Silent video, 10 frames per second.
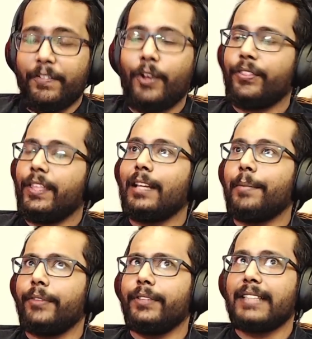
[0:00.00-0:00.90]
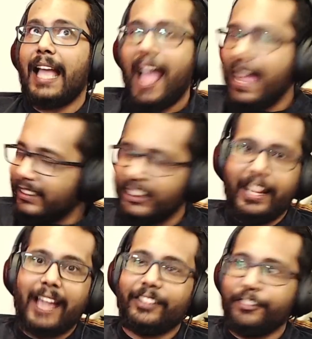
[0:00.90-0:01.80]
I've got to think about this. I actually
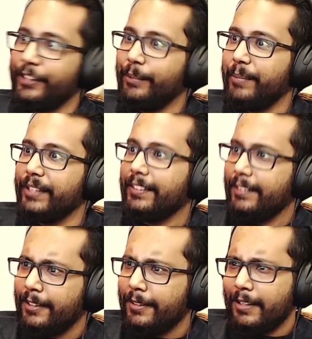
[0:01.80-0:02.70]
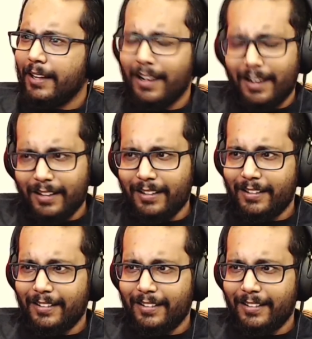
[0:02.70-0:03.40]
like the film, but huh.